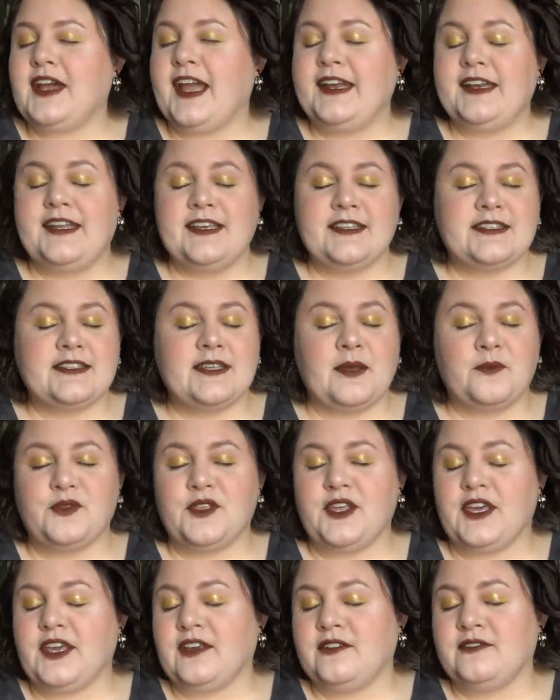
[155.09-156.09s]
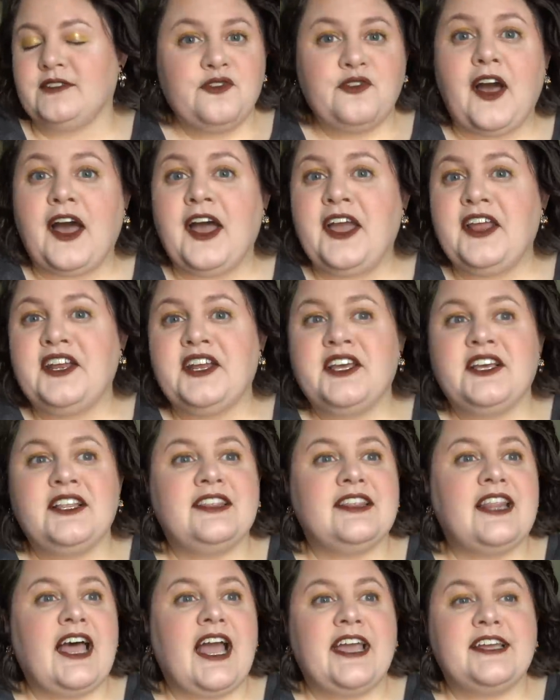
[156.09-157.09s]
I need something fun,
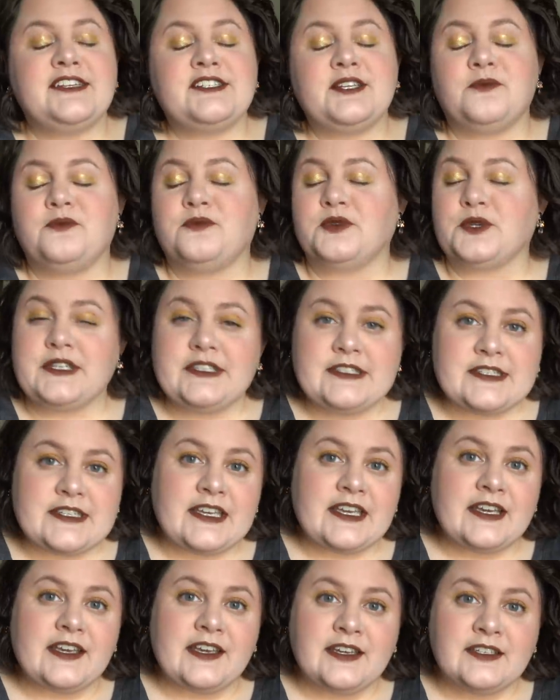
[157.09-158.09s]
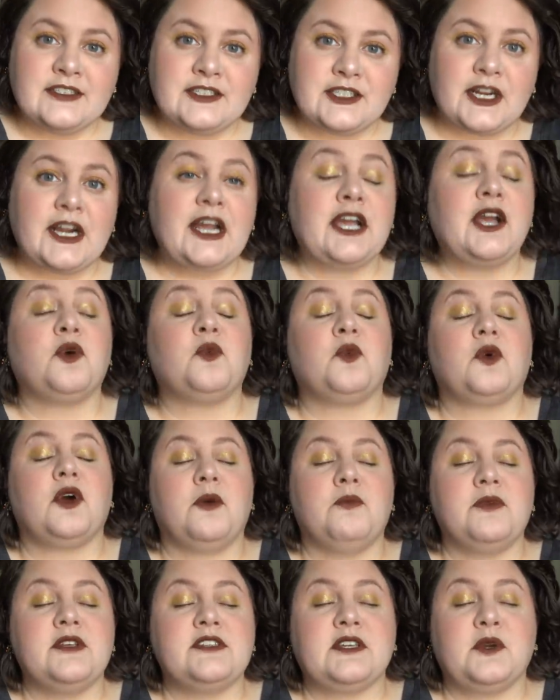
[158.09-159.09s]
light, breezy during
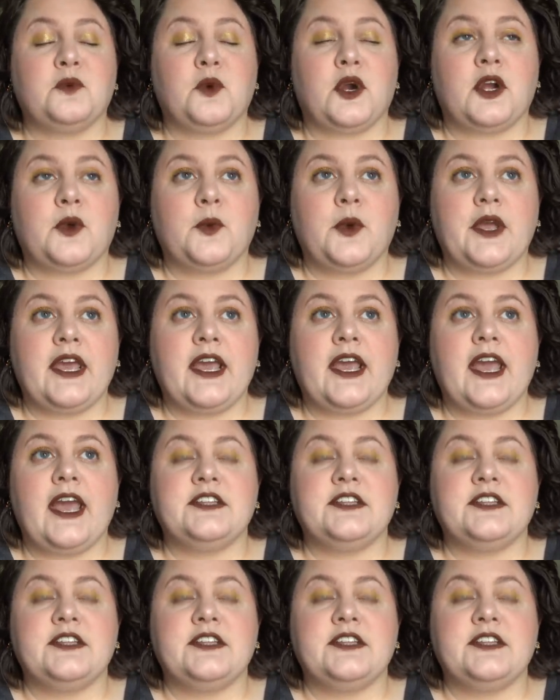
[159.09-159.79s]
a busy work week.